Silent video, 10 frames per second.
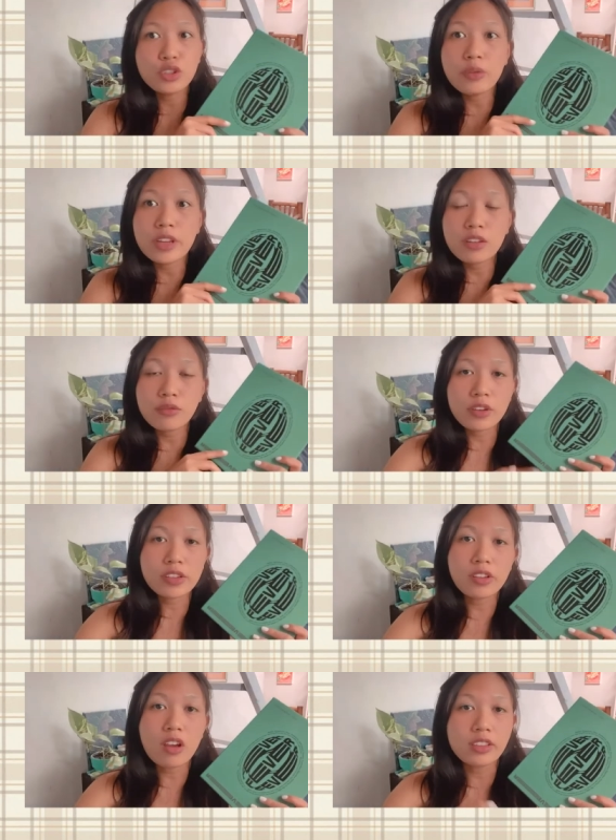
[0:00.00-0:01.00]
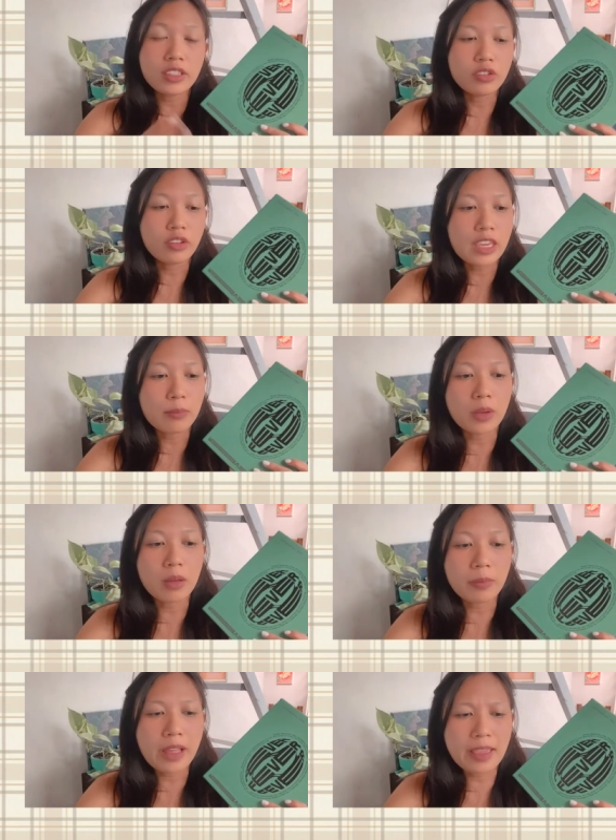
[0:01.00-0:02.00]
So when I first got into
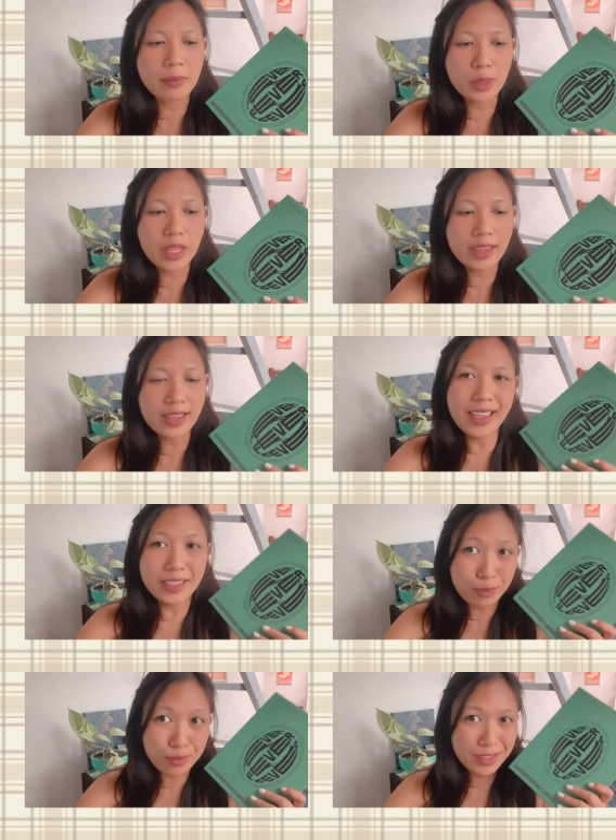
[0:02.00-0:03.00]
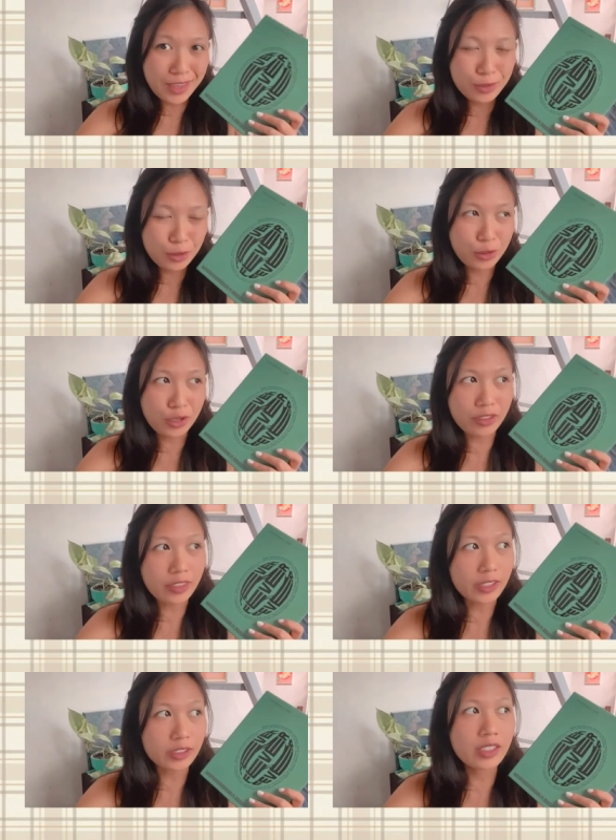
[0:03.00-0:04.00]
K-pop, I'm like 80% sure
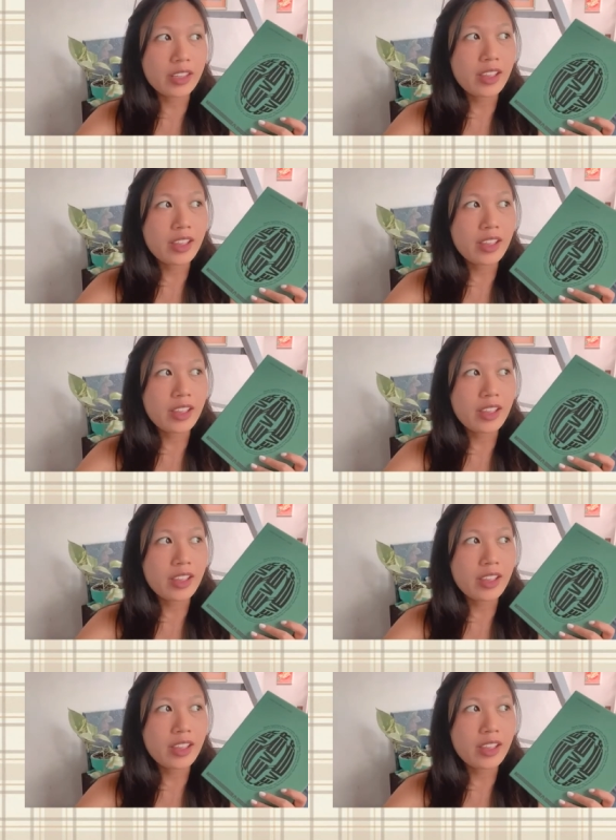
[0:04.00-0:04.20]
that